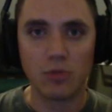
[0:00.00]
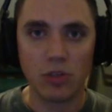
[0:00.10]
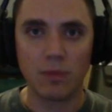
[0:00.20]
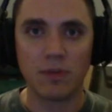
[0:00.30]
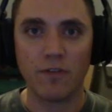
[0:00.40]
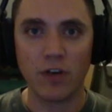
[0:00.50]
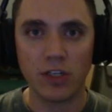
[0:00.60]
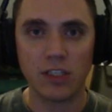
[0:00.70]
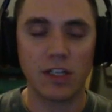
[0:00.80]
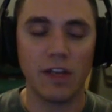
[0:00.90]
scripts
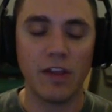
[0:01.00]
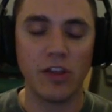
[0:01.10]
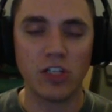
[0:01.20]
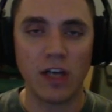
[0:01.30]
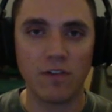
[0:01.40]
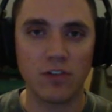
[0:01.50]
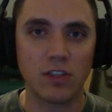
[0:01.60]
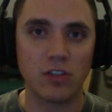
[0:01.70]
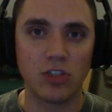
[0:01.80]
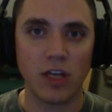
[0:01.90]
first and then the Java,
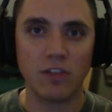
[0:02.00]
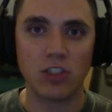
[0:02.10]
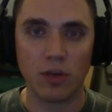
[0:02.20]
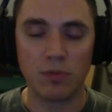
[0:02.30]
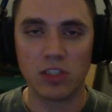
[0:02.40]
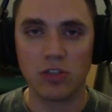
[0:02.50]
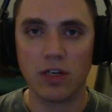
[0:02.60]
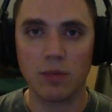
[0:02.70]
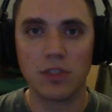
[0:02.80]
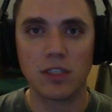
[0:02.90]
JavaScript
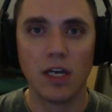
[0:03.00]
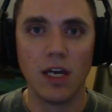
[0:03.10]
scripts.